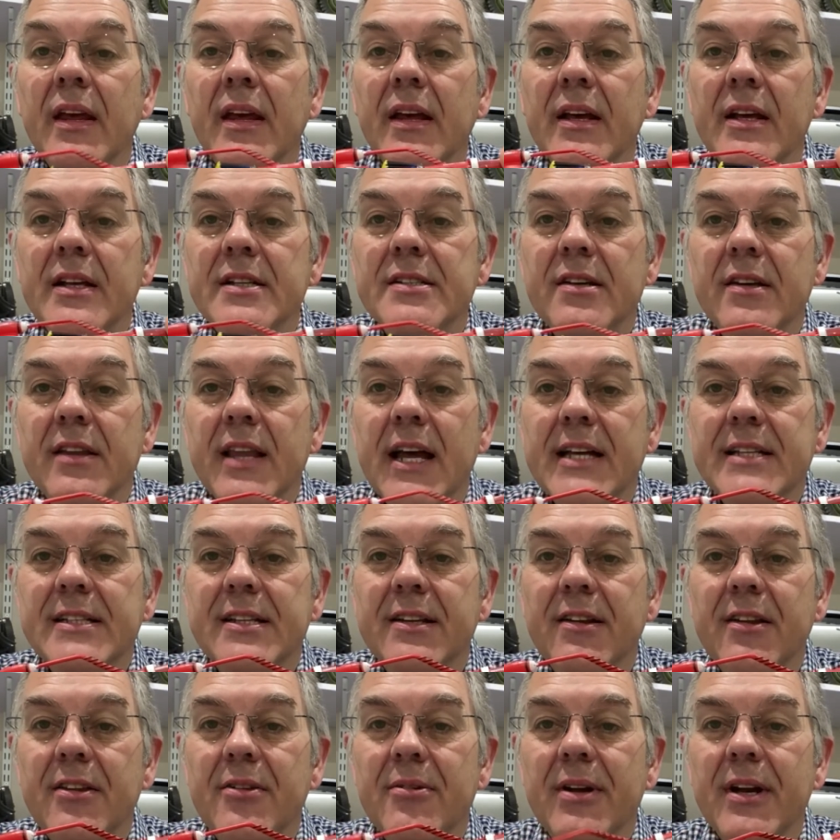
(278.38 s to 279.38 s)
So that's
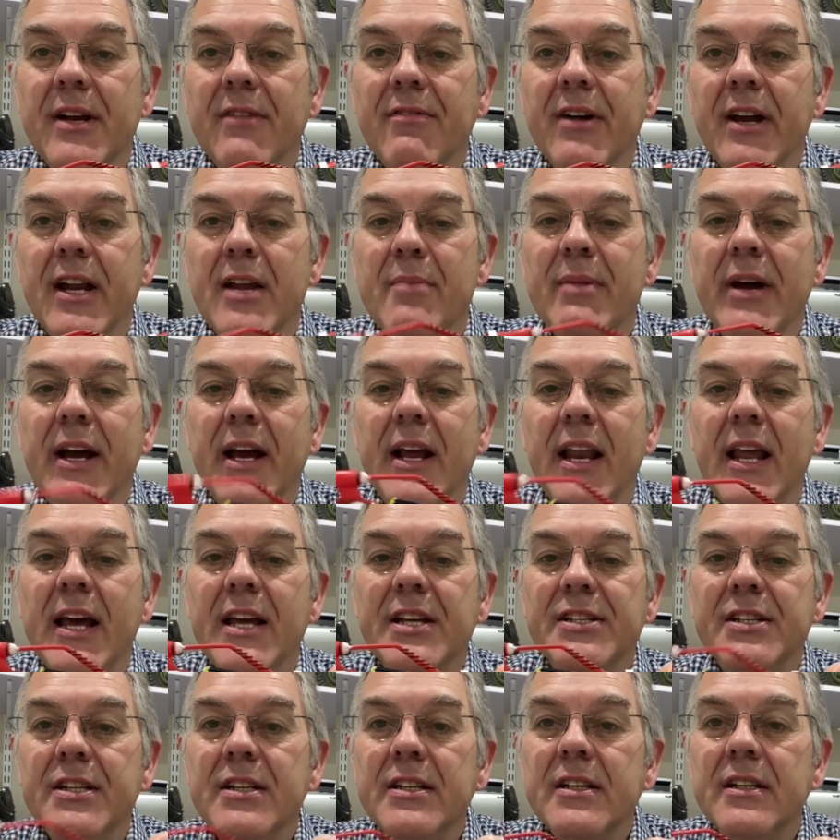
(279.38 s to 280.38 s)
another one I've got in my
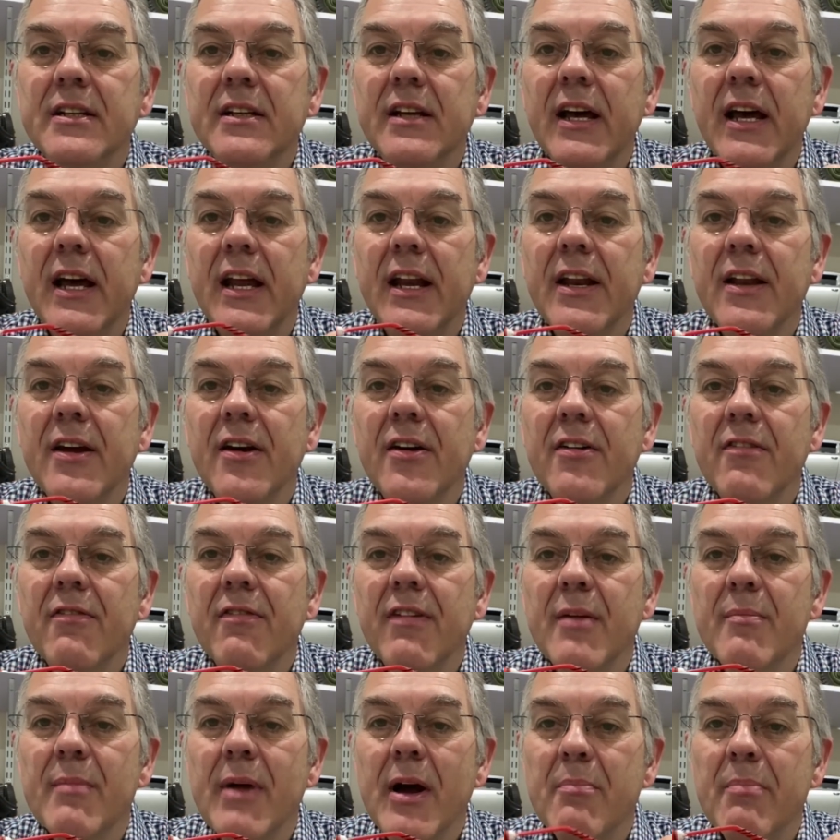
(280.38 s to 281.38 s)
collection, and
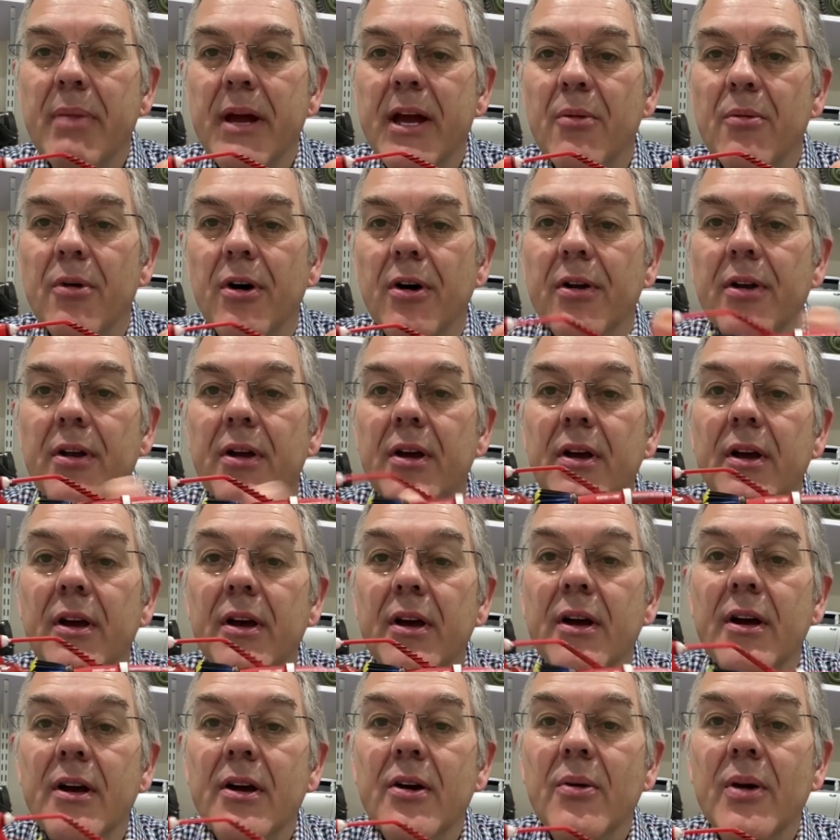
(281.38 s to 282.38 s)
hopefully my big one
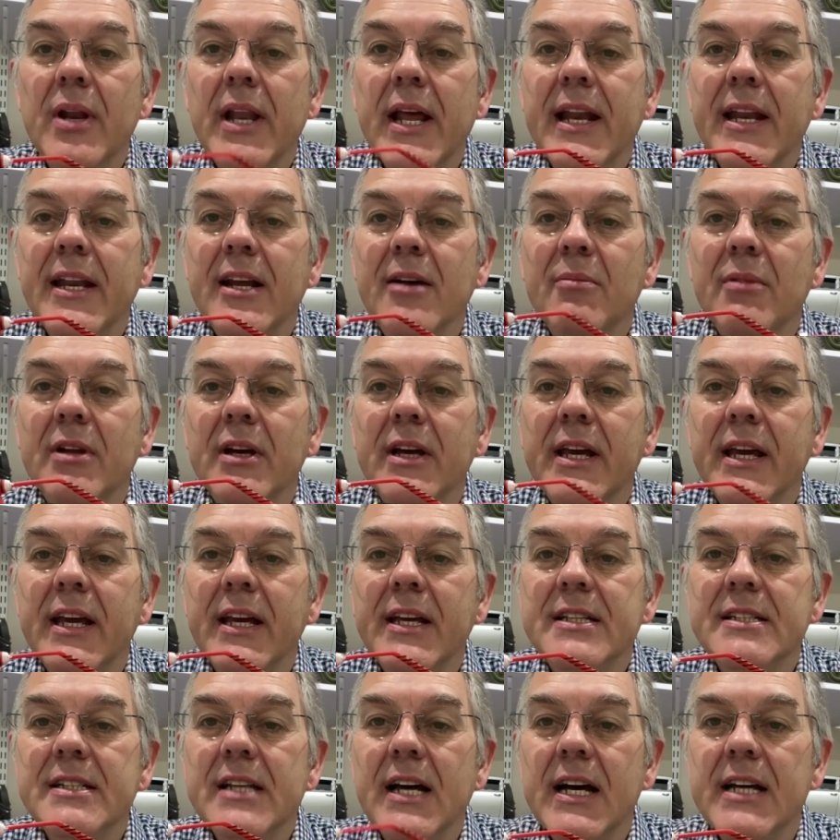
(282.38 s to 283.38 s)
will end up looking
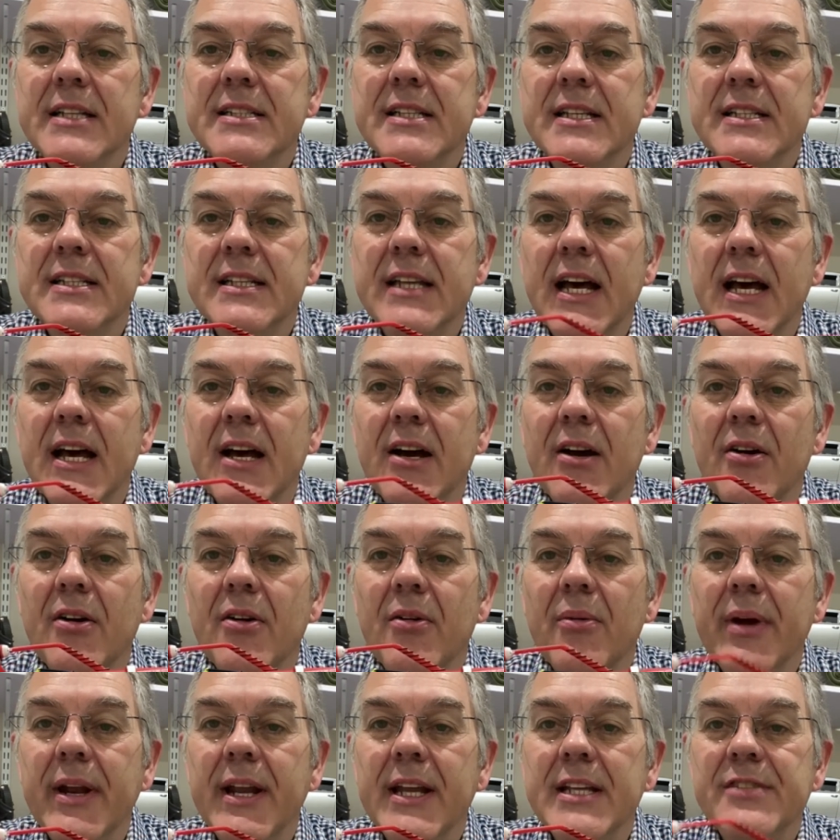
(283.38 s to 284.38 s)
as nice as that
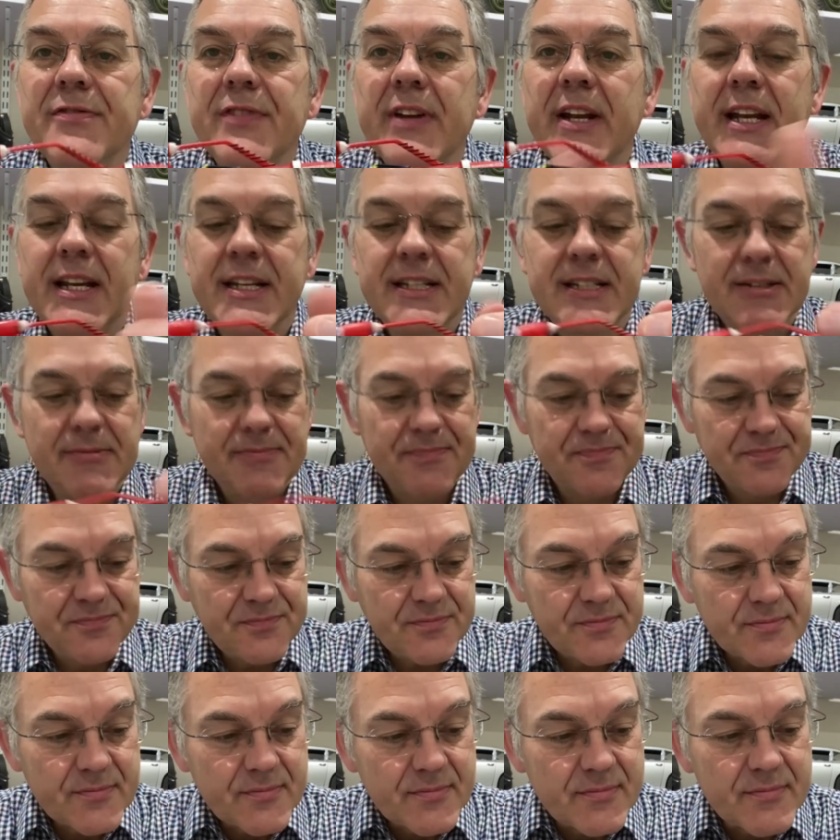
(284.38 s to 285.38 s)
when it's finished.
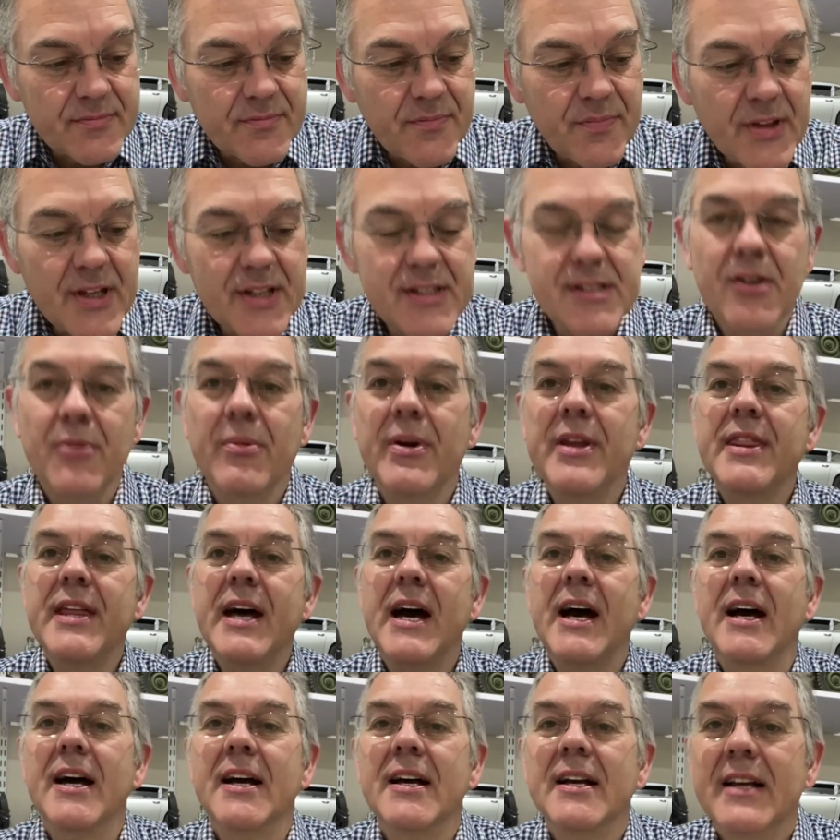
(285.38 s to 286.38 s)
So with
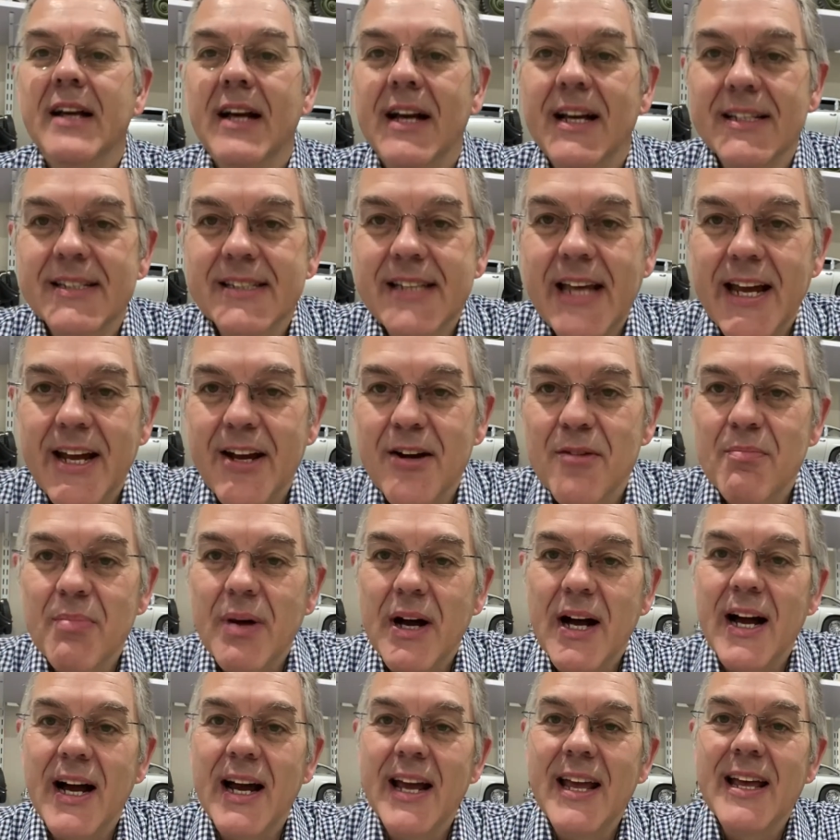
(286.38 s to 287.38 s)
that, I'll say
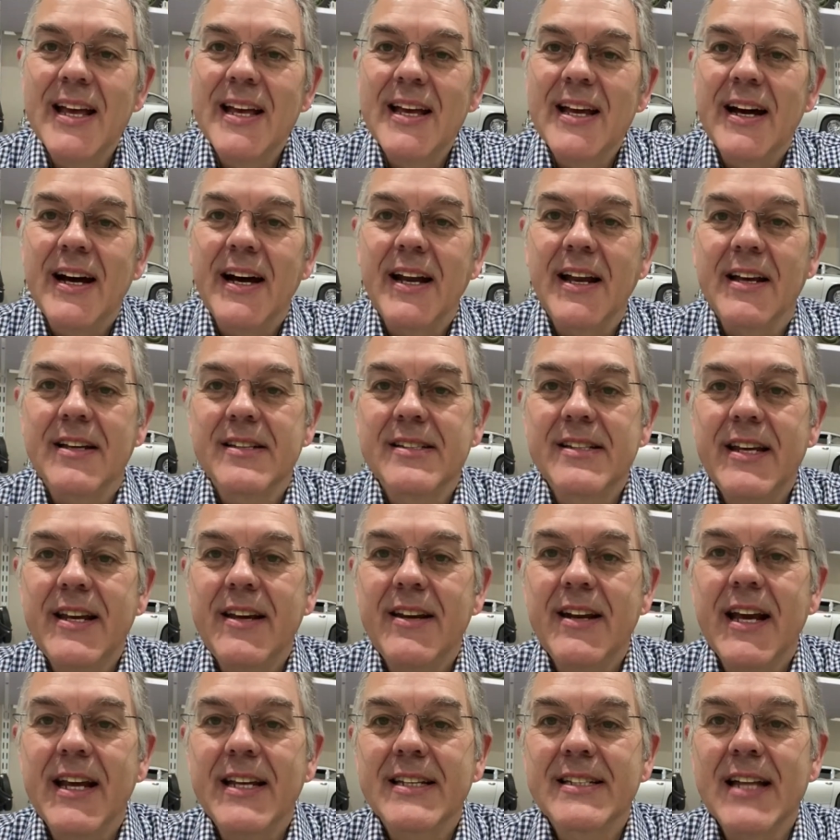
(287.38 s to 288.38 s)
goodbye and I'll see you
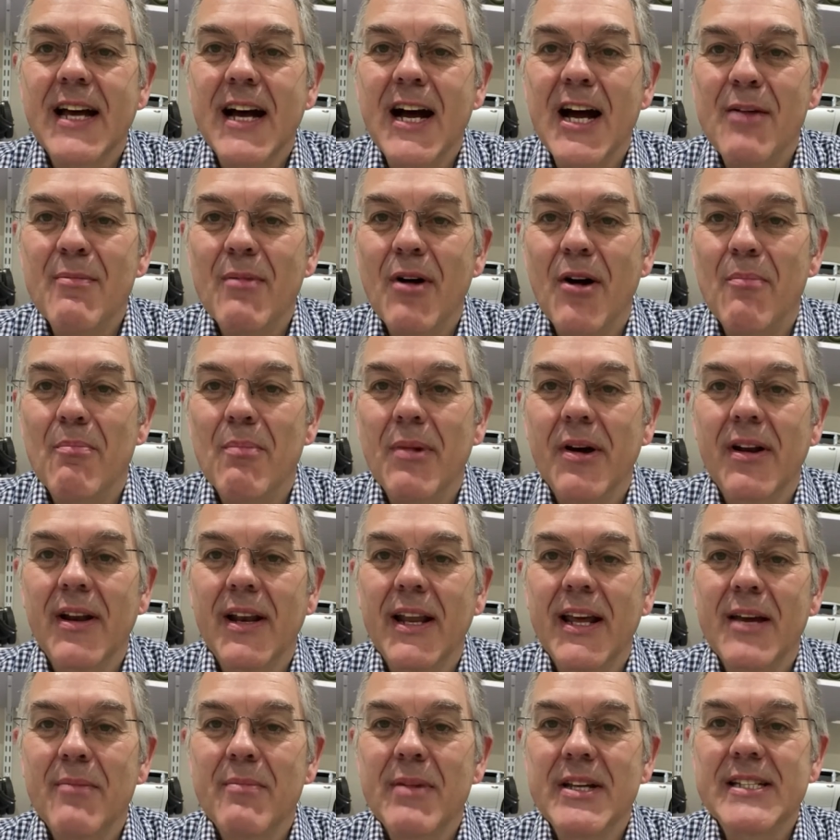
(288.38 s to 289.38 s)
next time on
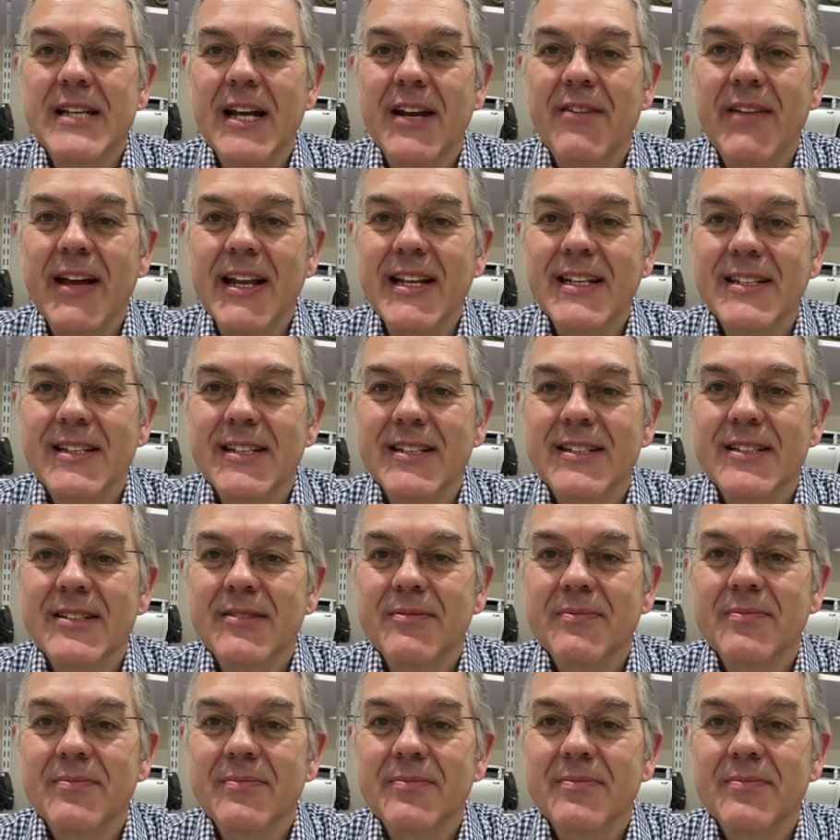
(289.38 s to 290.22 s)
Modelling Misadventures.